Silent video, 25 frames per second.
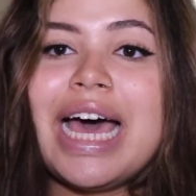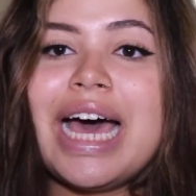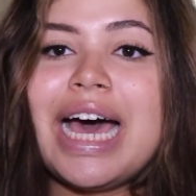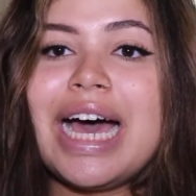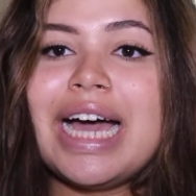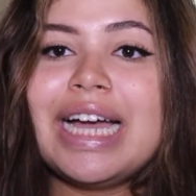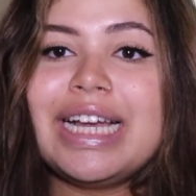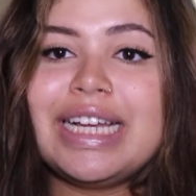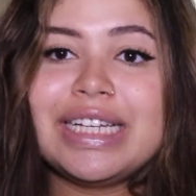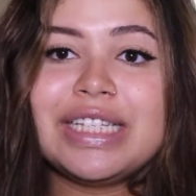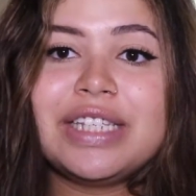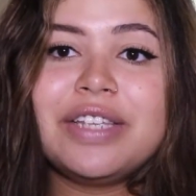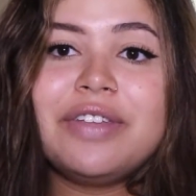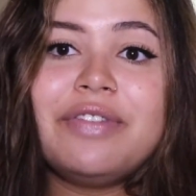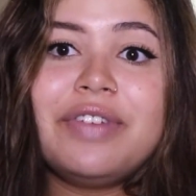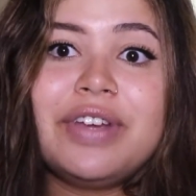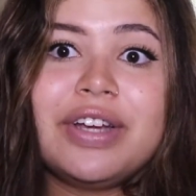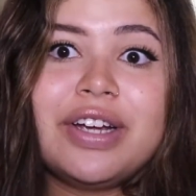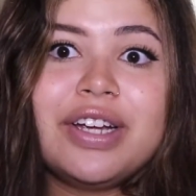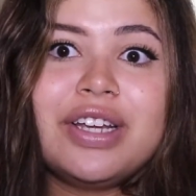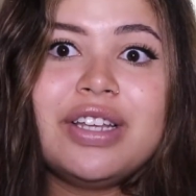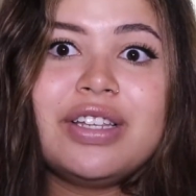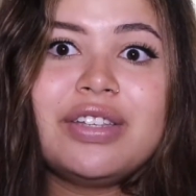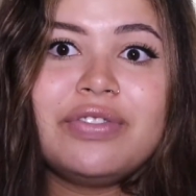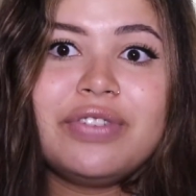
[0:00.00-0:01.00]
guess it
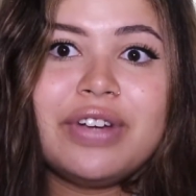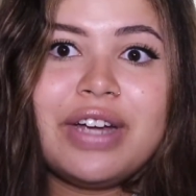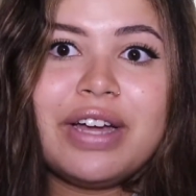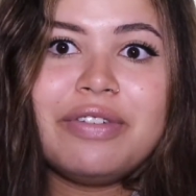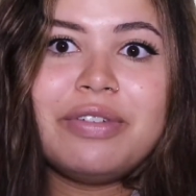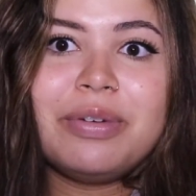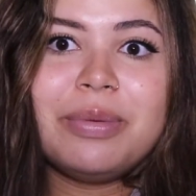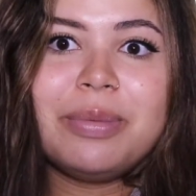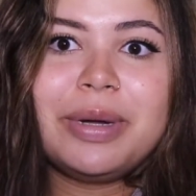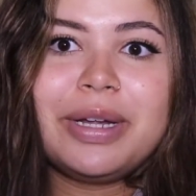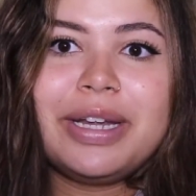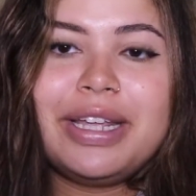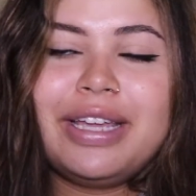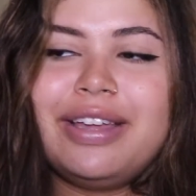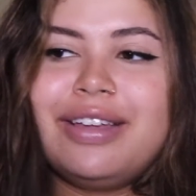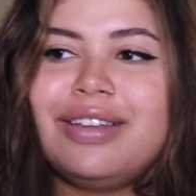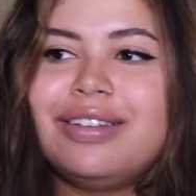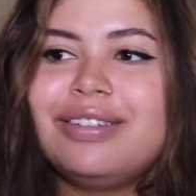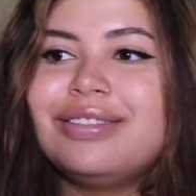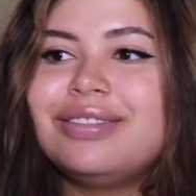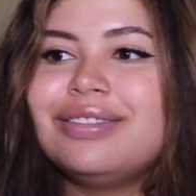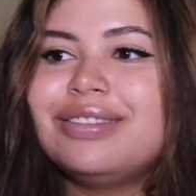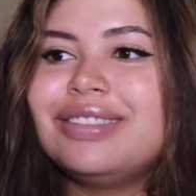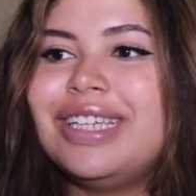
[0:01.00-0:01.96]
varies for everybody,